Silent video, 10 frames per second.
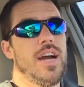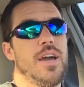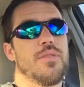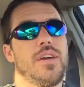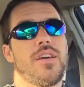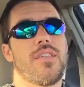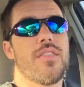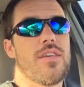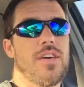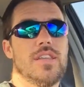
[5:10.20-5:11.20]
I think
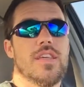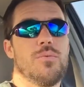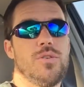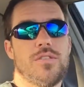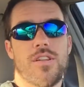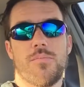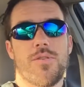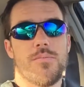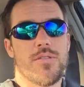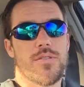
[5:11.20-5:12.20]
they went on the
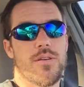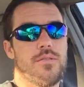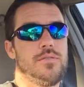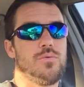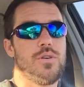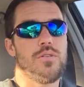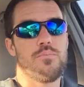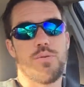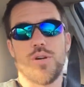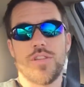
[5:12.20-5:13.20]
premise
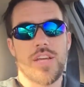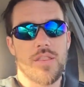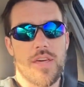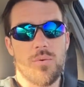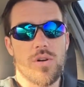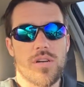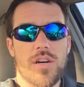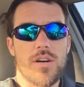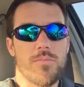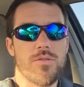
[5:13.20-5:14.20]
of build it and they will
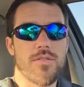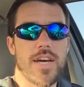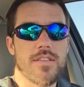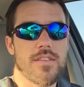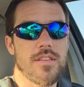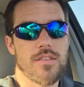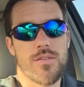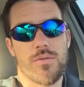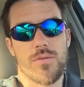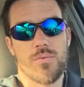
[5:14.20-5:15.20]
come. It was that
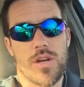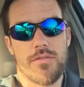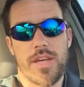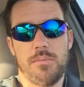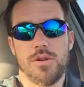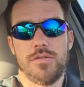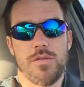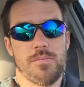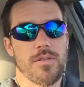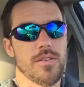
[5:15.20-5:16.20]
whatever that movie
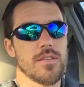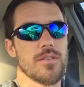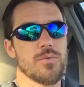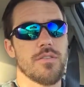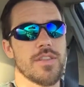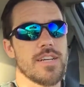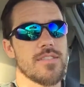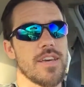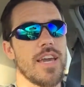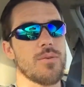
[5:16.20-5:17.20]
represented, whatever that
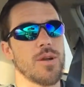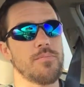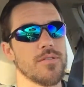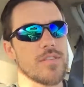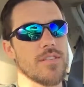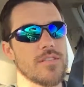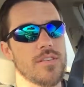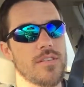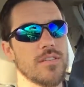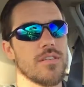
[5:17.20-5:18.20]
saying
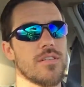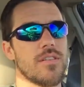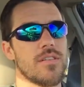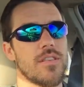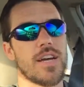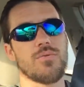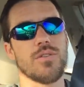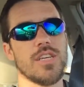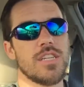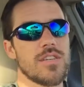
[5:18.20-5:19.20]
represented. That's
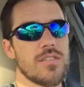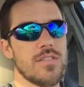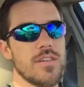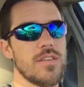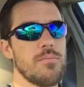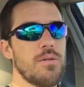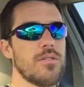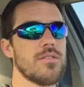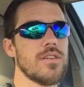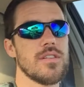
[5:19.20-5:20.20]
what Lichess did. They
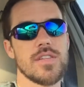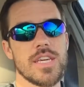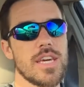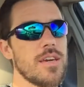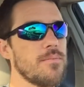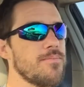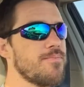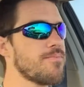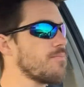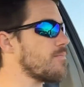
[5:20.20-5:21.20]
built it and then they
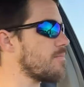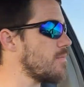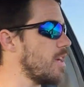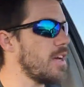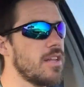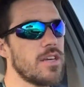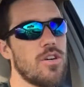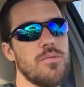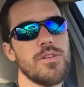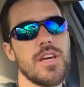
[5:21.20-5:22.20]
came, and it
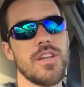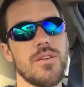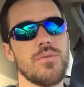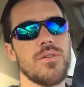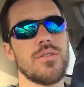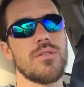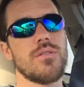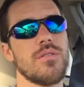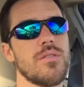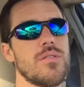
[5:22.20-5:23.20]
culminated with
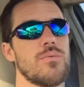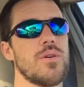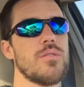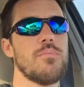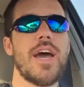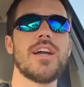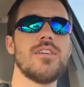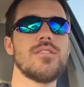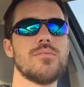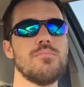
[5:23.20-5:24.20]

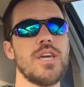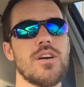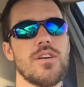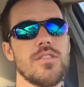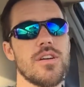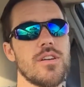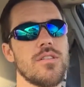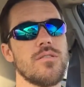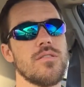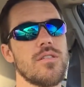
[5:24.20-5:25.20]
Magnus being on there
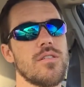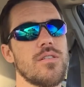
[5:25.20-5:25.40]
and